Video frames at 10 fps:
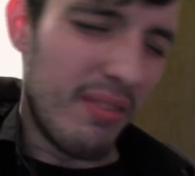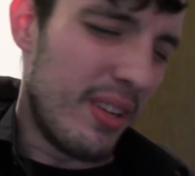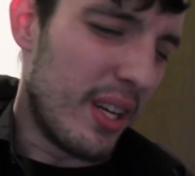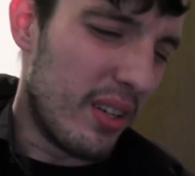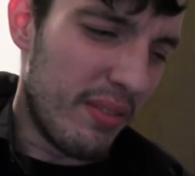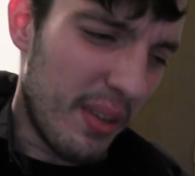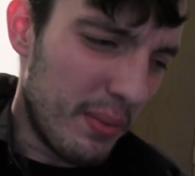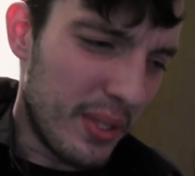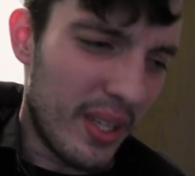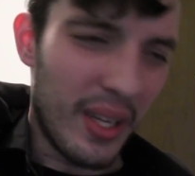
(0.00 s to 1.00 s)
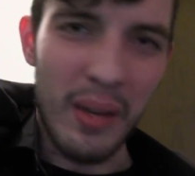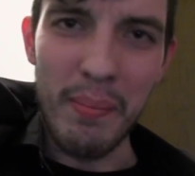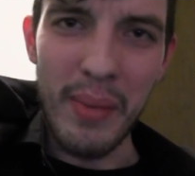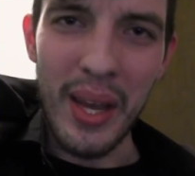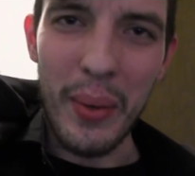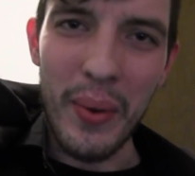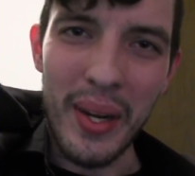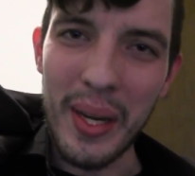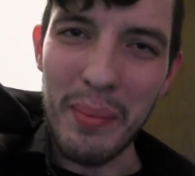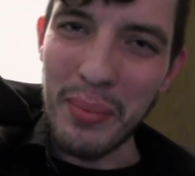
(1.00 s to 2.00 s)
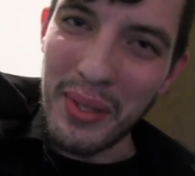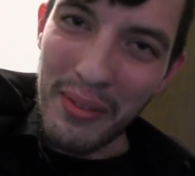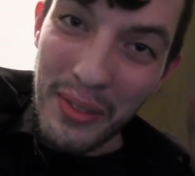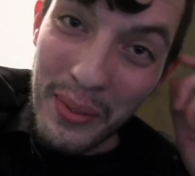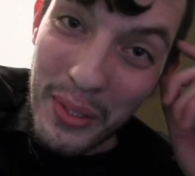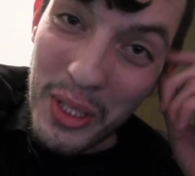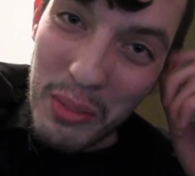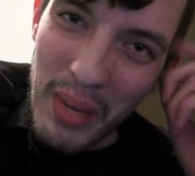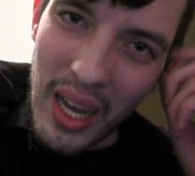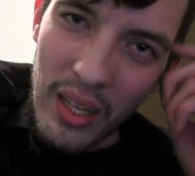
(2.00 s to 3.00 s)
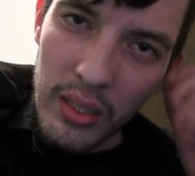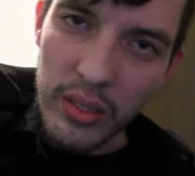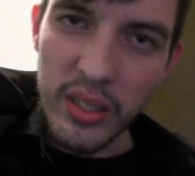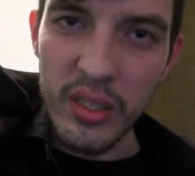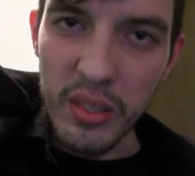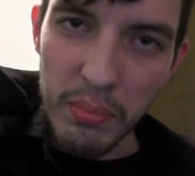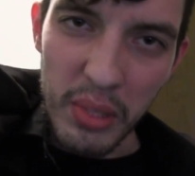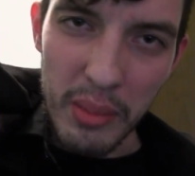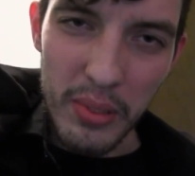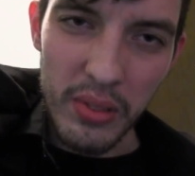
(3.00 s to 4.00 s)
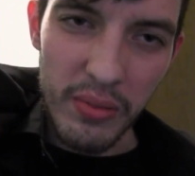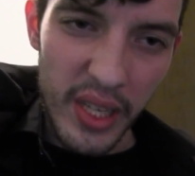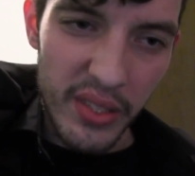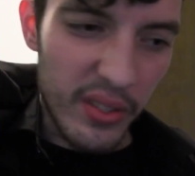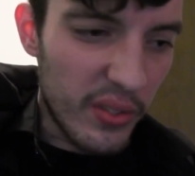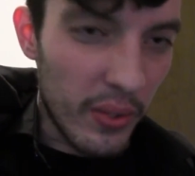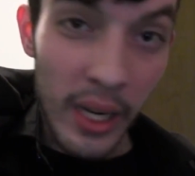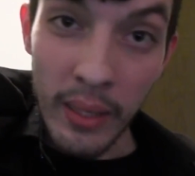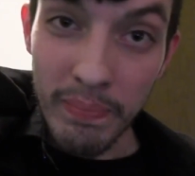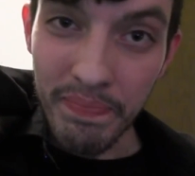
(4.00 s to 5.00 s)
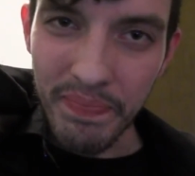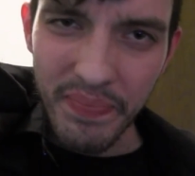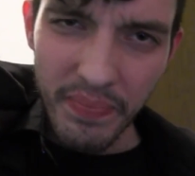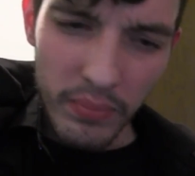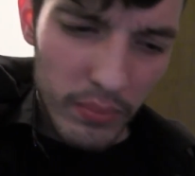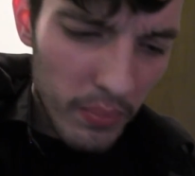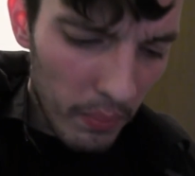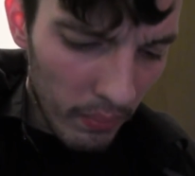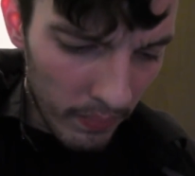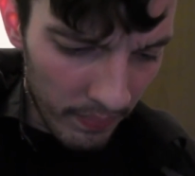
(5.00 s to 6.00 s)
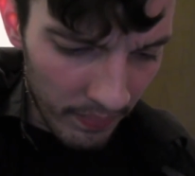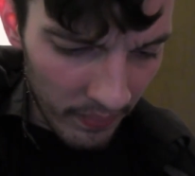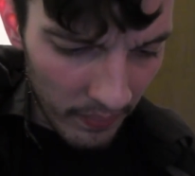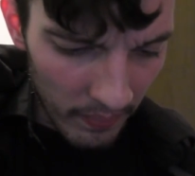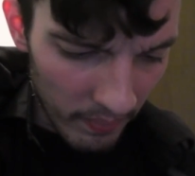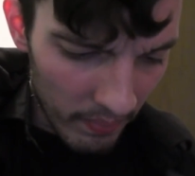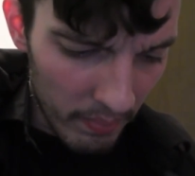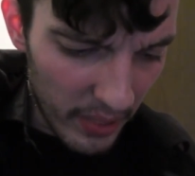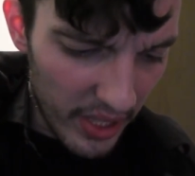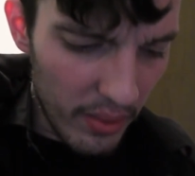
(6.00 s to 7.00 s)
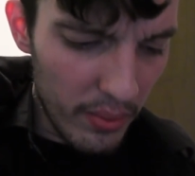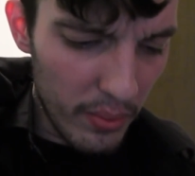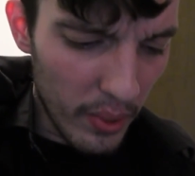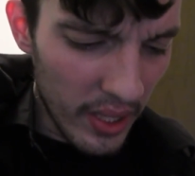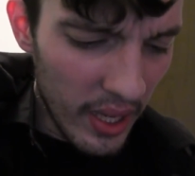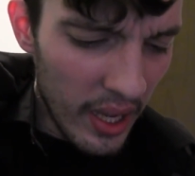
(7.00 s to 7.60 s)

I figured if I was gonna come back, why not put a few smiles on some people's faces, right? But you